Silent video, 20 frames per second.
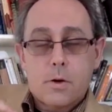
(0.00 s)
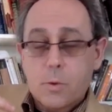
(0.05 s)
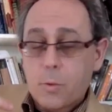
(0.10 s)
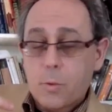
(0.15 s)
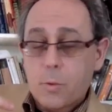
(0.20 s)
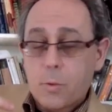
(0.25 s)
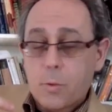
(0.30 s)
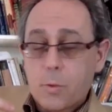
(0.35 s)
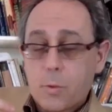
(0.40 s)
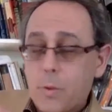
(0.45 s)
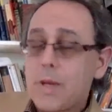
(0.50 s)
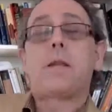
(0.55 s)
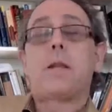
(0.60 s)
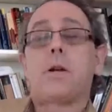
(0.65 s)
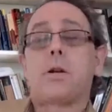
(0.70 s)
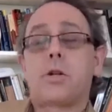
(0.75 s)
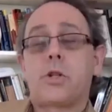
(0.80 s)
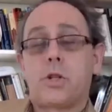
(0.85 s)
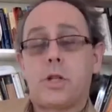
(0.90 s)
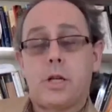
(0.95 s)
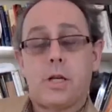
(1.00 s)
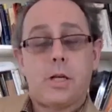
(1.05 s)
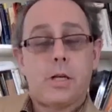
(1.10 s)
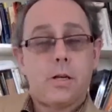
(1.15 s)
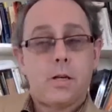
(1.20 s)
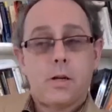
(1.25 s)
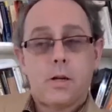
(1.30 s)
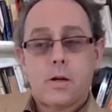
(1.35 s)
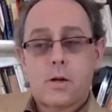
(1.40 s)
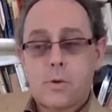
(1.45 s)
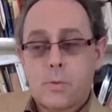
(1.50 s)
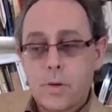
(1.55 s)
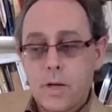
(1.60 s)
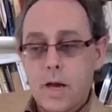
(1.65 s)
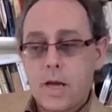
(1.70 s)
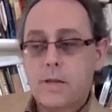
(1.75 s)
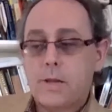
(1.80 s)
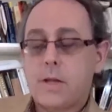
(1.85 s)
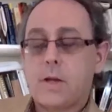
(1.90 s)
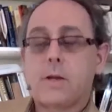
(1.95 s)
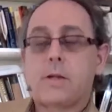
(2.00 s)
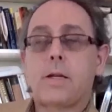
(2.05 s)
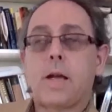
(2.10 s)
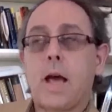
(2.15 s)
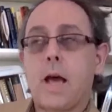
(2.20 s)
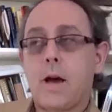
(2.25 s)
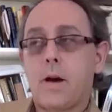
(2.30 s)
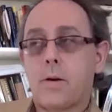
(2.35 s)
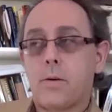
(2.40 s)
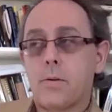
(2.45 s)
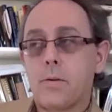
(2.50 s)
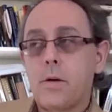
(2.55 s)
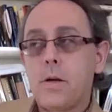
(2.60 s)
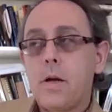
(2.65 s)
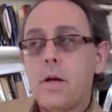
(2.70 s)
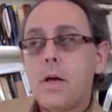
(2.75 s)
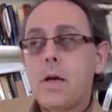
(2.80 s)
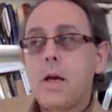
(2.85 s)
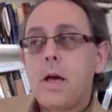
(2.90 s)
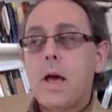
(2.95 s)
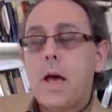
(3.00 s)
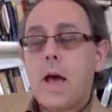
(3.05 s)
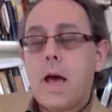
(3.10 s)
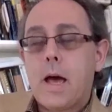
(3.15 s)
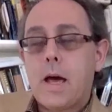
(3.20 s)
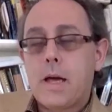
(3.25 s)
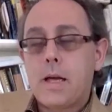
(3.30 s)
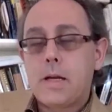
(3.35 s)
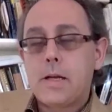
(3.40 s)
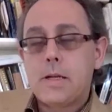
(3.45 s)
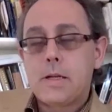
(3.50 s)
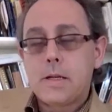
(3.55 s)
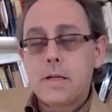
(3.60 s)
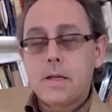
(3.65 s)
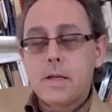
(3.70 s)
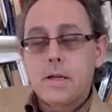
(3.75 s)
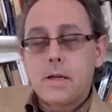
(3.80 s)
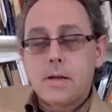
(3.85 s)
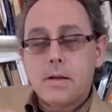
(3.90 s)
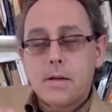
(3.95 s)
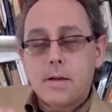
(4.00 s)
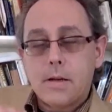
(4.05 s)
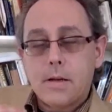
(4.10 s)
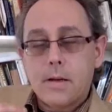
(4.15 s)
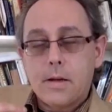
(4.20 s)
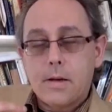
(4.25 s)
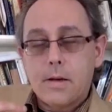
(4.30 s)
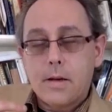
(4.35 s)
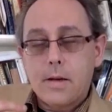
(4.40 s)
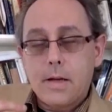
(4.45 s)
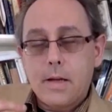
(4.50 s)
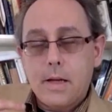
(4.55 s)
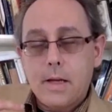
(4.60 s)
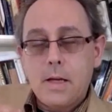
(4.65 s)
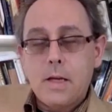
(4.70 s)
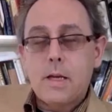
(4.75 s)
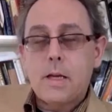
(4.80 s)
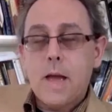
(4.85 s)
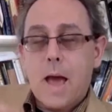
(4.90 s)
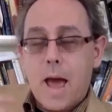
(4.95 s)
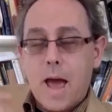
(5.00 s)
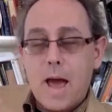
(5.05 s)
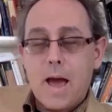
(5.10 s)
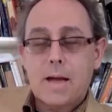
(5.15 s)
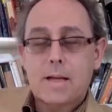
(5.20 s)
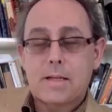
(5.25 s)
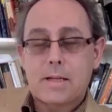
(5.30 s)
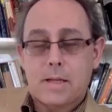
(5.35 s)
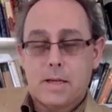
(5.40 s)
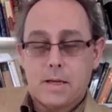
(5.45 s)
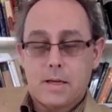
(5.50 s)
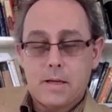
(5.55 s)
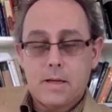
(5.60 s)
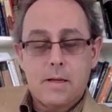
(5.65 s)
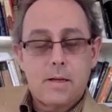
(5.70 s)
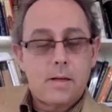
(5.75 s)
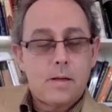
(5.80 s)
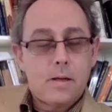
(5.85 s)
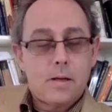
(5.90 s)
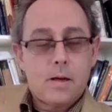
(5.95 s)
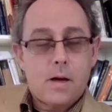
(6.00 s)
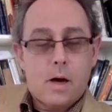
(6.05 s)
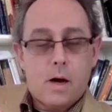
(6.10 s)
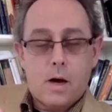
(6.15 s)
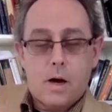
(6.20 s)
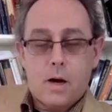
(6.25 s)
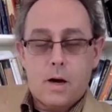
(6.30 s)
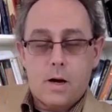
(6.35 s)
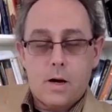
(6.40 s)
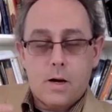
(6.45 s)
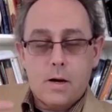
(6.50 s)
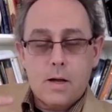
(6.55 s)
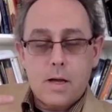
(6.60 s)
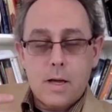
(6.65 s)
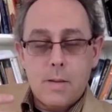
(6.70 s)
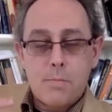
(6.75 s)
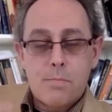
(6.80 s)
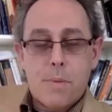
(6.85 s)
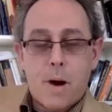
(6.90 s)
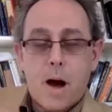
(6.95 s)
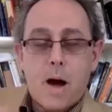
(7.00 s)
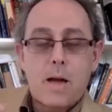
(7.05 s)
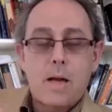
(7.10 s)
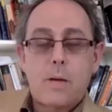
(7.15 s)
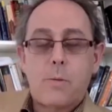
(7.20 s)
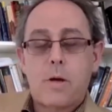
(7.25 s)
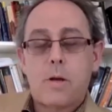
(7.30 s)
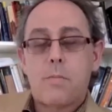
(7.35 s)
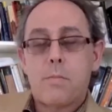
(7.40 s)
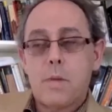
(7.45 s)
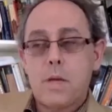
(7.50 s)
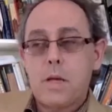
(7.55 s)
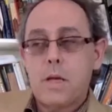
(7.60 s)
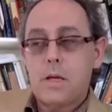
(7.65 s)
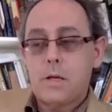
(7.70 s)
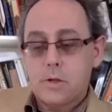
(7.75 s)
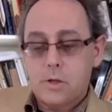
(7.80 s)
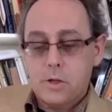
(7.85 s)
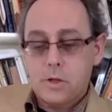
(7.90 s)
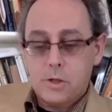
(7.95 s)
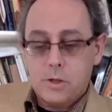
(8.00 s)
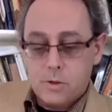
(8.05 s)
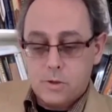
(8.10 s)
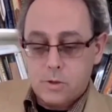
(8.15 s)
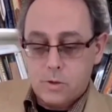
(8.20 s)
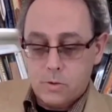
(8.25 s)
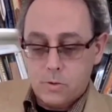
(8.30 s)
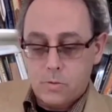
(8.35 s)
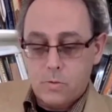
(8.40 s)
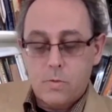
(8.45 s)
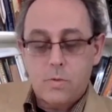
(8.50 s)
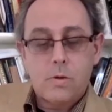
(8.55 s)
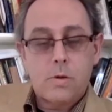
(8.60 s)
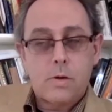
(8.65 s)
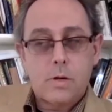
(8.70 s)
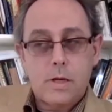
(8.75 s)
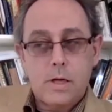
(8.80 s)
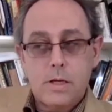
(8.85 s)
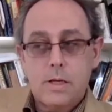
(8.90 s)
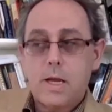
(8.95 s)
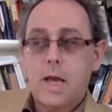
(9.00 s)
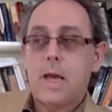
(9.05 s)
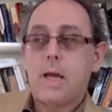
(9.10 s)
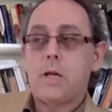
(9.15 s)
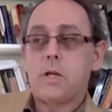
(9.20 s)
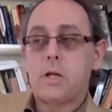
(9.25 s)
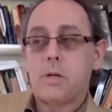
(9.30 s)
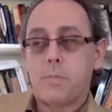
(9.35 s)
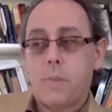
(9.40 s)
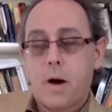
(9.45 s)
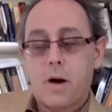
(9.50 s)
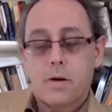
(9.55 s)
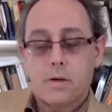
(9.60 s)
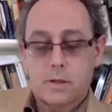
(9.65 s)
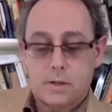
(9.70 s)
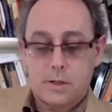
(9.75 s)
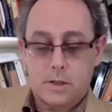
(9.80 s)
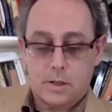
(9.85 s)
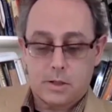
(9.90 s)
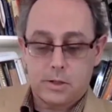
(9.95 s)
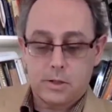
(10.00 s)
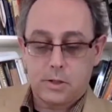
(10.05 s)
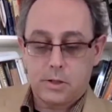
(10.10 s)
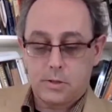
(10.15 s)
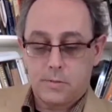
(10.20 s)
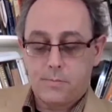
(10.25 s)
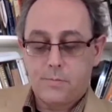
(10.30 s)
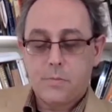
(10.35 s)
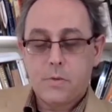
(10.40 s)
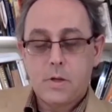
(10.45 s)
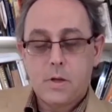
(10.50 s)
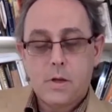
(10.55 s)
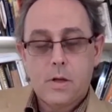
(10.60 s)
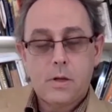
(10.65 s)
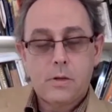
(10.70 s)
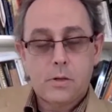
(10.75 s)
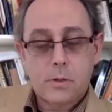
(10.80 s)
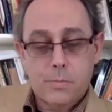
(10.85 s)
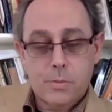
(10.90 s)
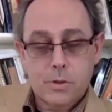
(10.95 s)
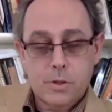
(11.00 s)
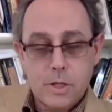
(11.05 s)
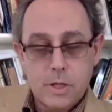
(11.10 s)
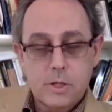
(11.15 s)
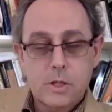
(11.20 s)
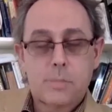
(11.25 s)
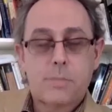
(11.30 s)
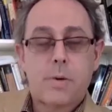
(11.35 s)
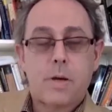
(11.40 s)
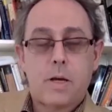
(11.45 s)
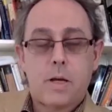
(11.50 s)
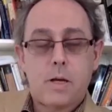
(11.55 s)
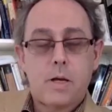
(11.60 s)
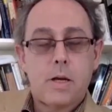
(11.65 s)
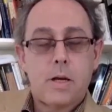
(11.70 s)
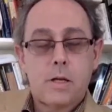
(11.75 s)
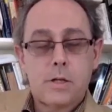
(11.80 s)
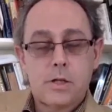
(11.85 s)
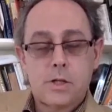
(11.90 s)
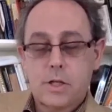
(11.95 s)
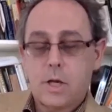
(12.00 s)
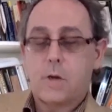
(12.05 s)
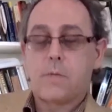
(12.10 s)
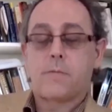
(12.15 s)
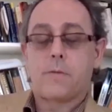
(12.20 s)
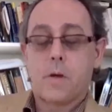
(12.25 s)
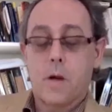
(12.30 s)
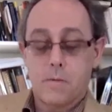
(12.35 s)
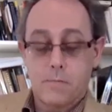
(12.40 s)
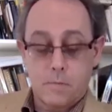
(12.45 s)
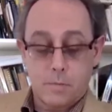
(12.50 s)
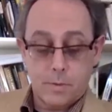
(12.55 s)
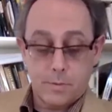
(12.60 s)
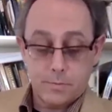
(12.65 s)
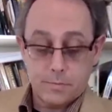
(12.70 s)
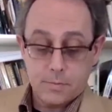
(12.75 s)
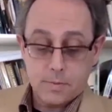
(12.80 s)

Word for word: create their city, create their town, and in acting, embody what it means to engage in politics, to participate in self-government.